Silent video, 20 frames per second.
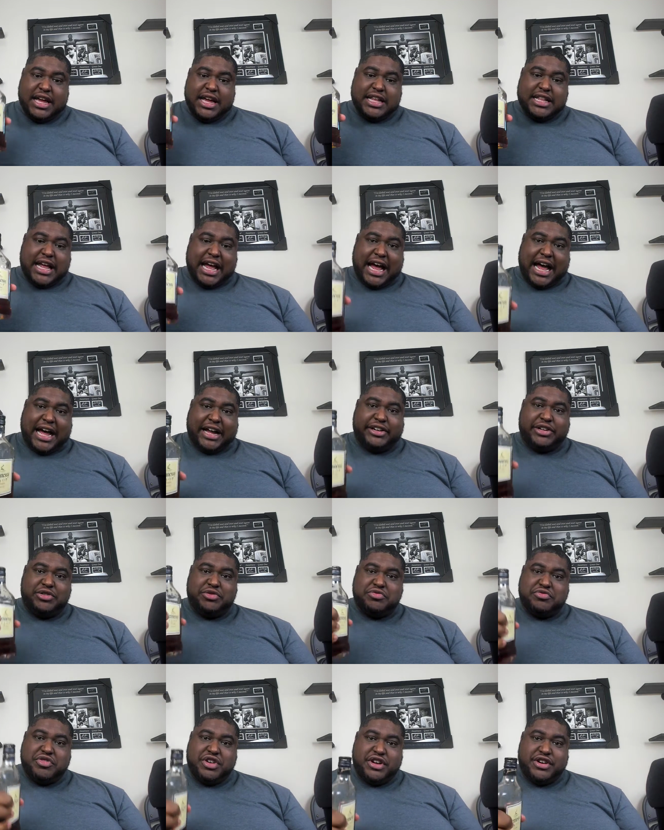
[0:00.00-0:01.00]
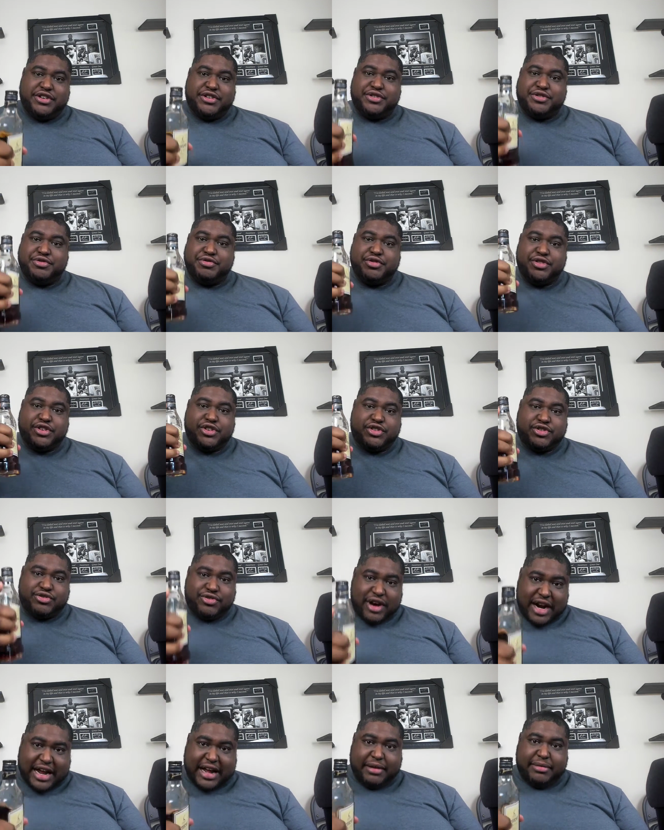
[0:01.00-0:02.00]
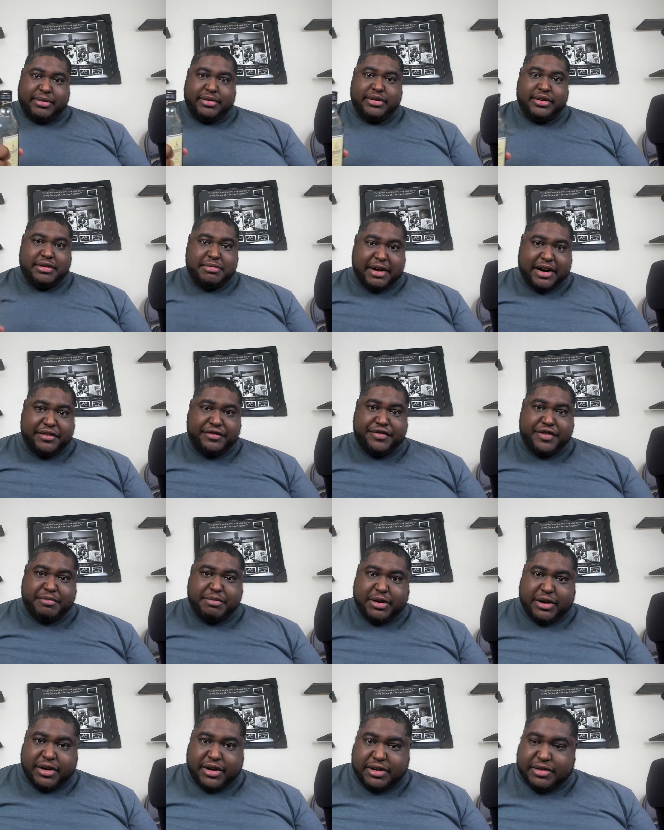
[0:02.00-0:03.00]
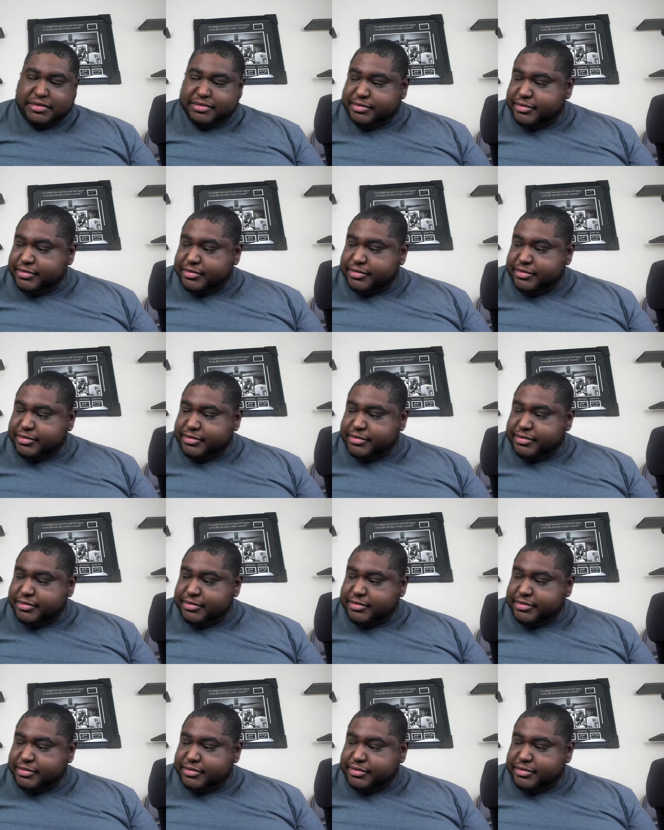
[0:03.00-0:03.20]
that I don't know crap about football.